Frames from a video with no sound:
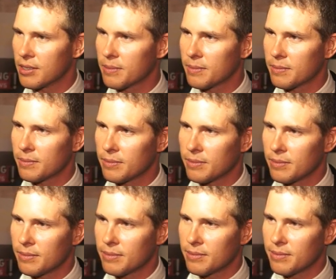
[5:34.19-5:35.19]
Okay,
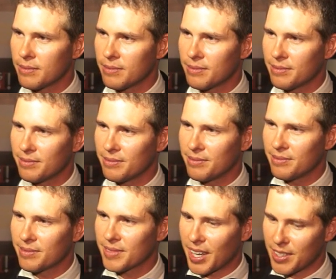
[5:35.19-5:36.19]
Adam, well,
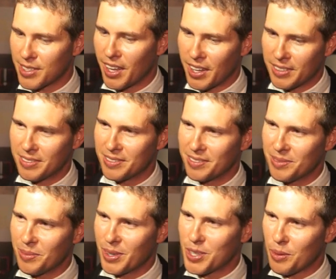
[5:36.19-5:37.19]
congratulations. Thanks a lot. Thanks Much